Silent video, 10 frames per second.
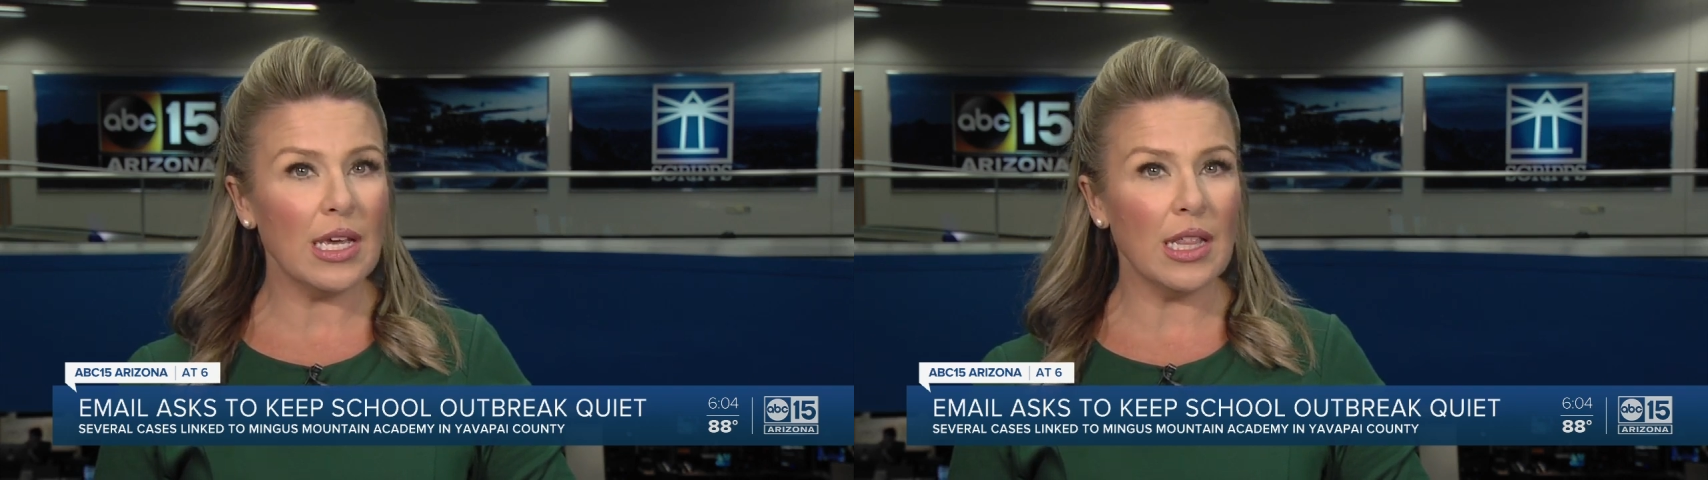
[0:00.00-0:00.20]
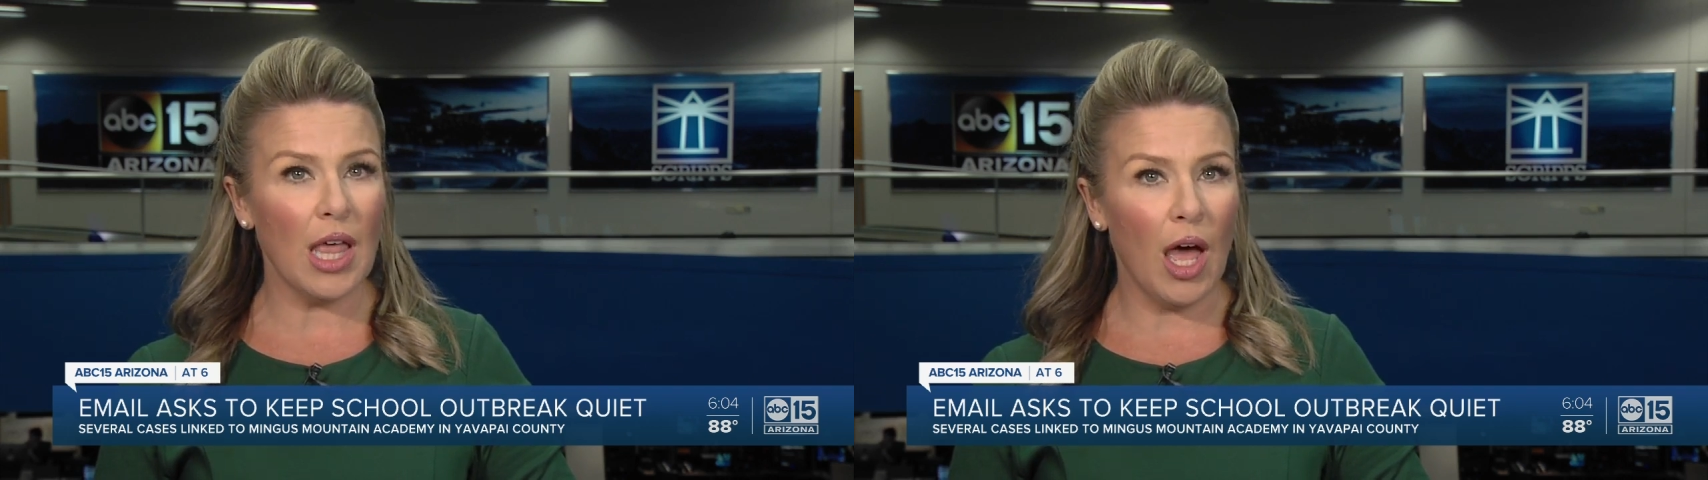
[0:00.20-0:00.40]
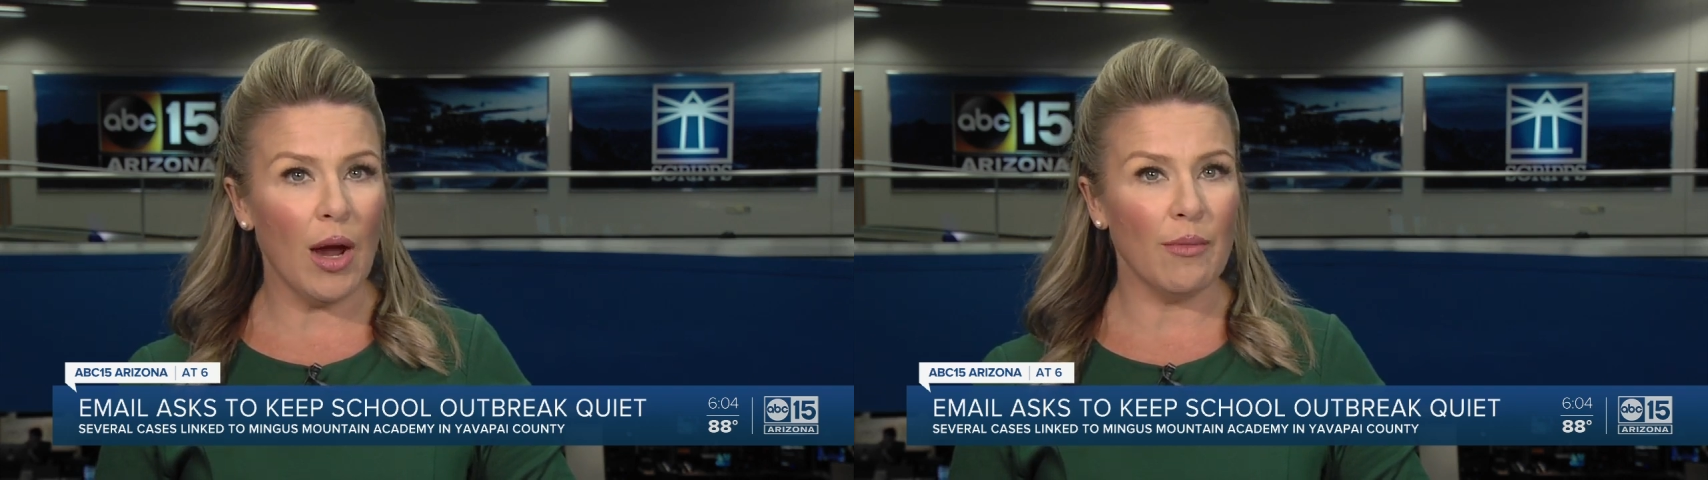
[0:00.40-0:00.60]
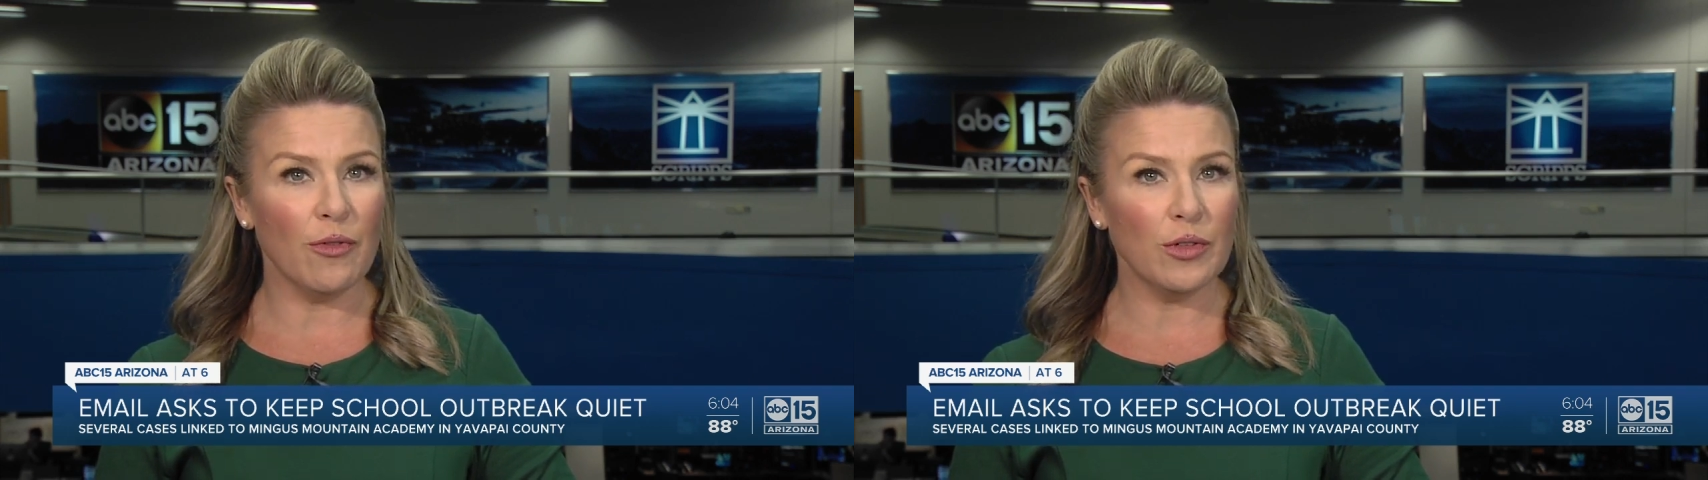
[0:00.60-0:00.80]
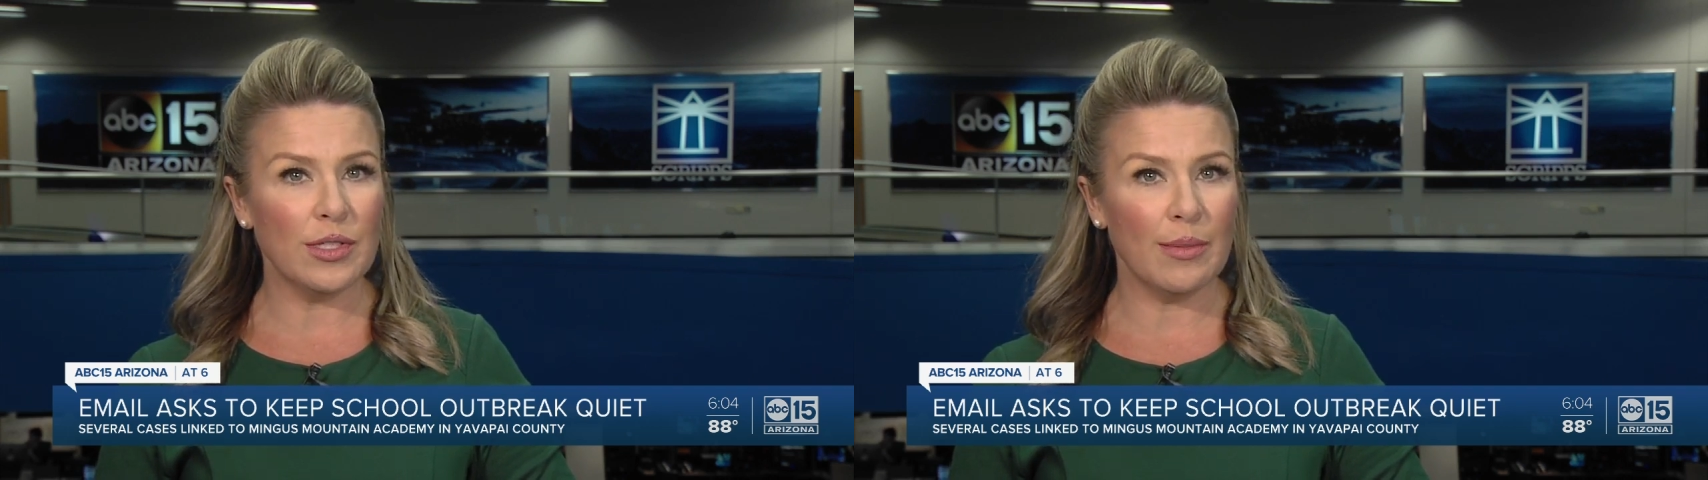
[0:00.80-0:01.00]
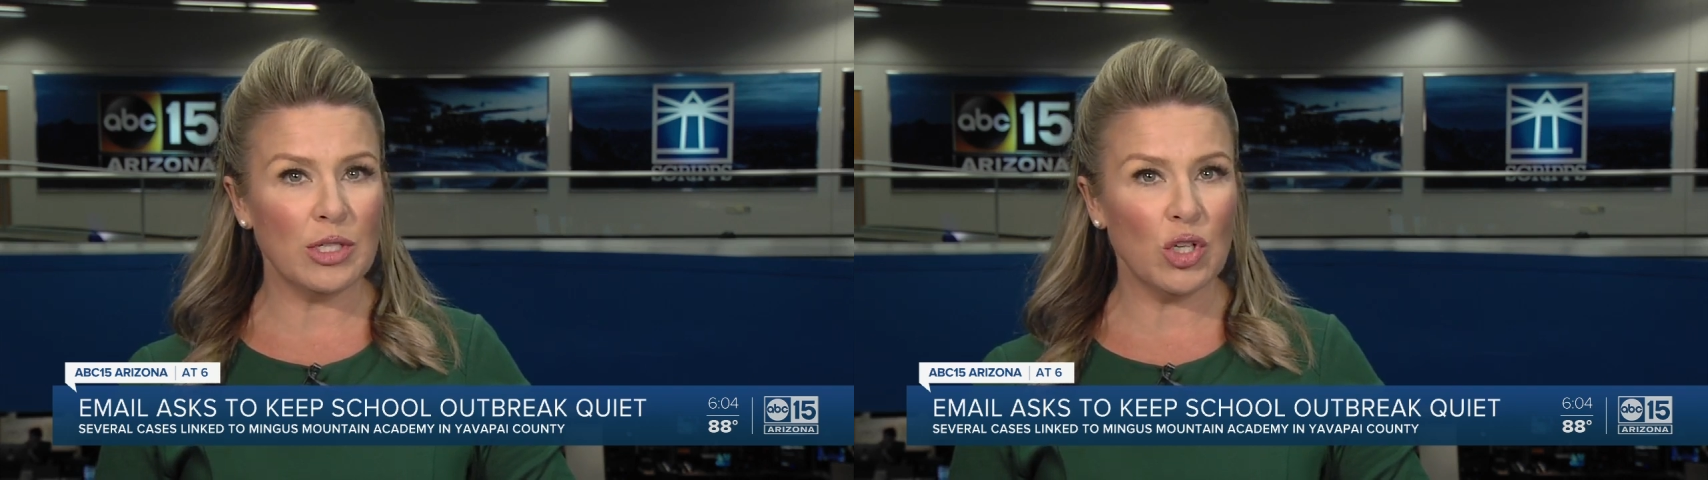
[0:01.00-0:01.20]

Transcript: the alarm for some